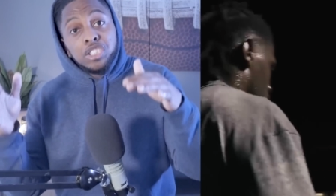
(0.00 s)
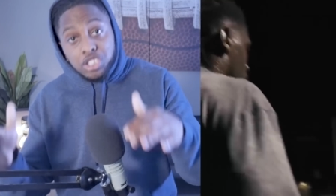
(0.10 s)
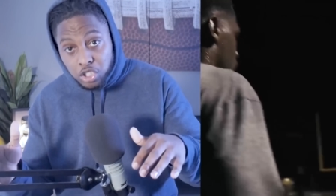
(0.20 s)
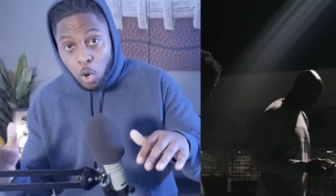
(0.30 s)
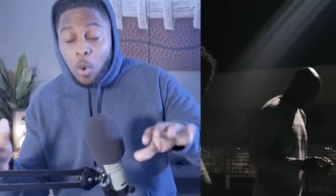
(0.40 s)

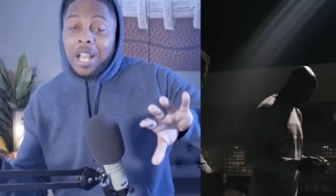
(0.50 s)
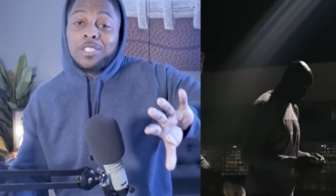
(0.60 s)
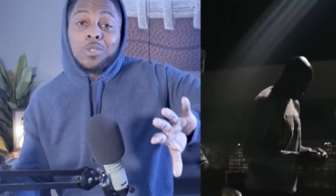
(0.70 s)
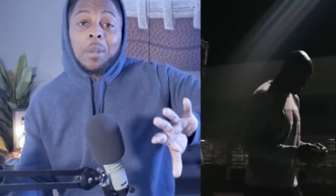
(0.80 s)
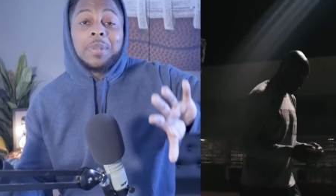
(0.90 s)
so I
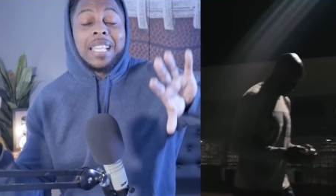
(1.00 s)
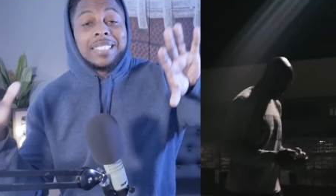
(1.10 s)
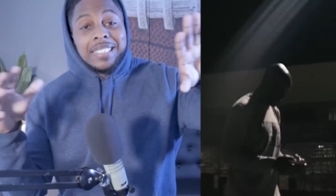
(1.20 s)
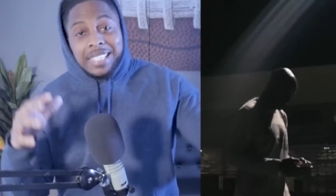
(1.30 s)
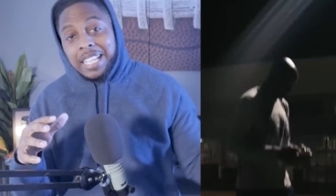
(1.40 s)
dropped
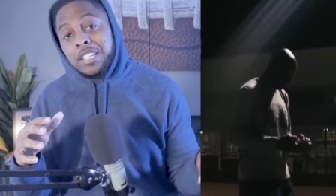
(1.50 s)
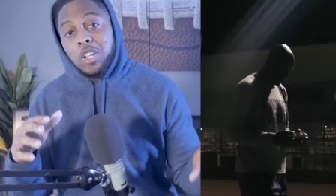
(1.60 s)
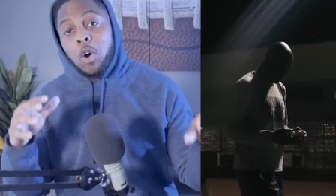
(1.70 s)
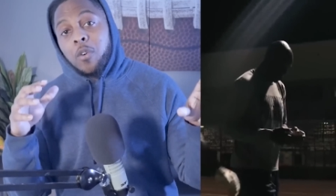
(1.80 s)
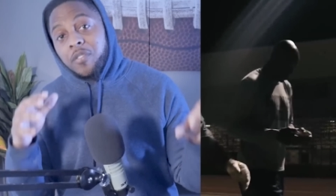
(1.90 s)
a
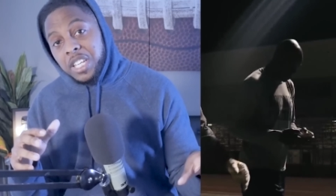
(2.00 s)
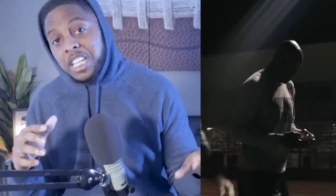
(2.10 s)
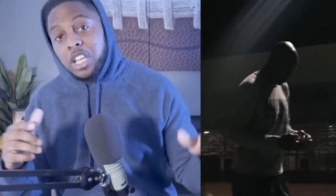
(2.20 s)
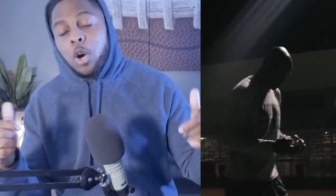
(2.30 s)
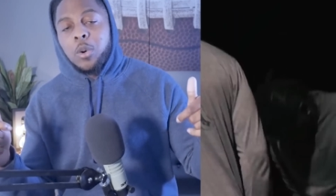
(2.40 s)
standalone
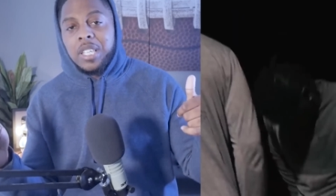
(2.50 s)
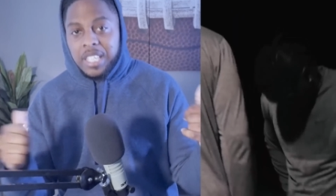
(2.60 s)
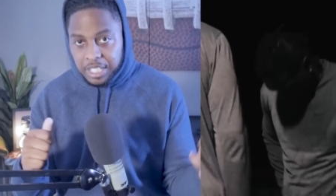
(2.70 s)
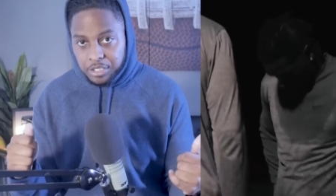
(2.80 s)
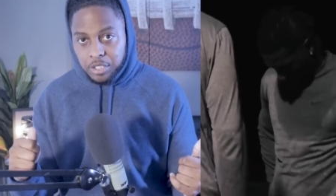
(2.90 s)
video
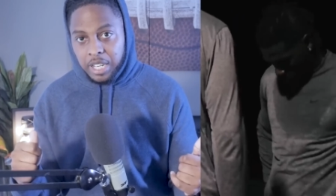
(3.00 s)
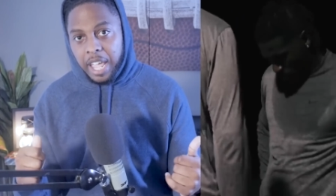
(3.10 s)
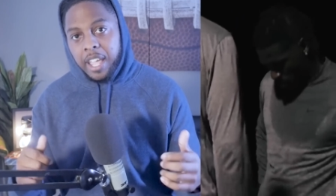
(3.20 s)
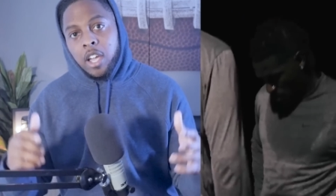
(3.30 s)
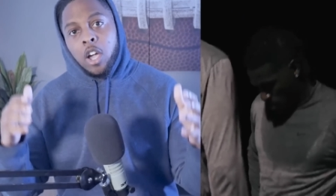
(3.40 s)

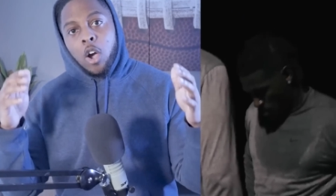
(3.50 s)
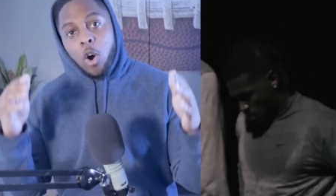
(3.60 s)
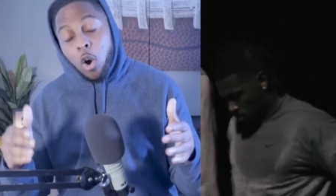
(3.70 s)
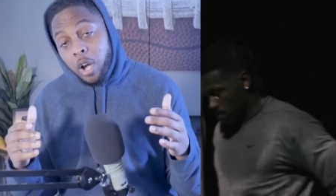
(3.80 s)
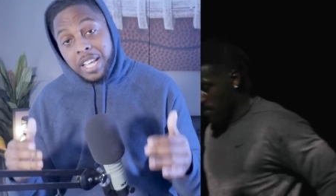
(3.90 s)
yesterday
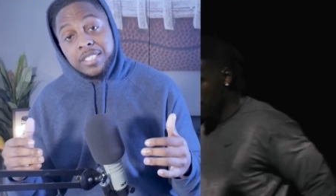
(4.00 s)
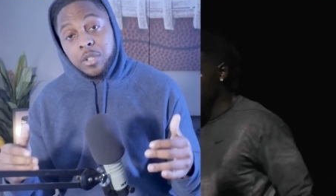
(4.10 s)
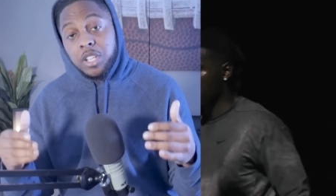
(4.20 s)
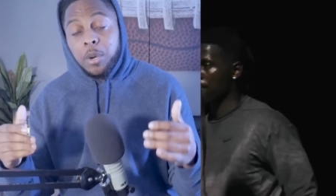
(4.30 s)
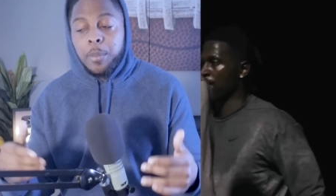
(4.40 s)
on
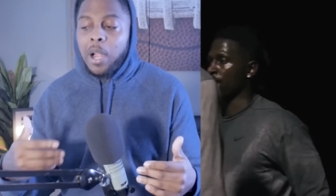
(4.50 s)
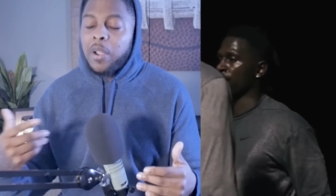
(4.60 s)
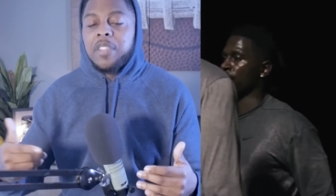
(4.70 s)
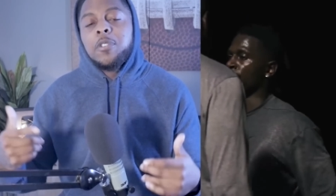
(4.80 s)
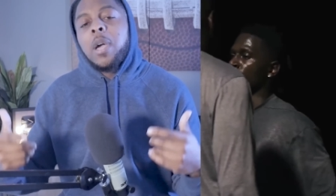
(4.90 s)
Antonio
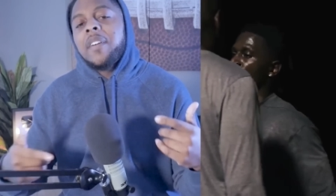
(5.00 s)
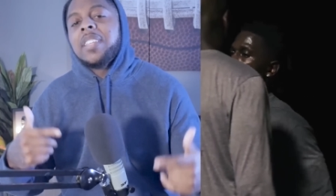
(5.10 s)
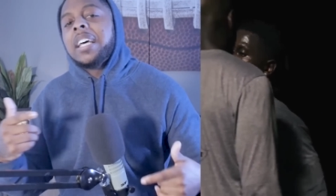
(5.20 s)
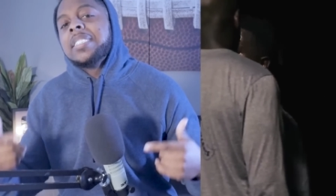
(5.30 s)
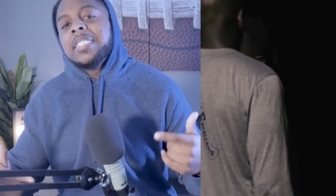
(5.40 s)
Brown. If you have not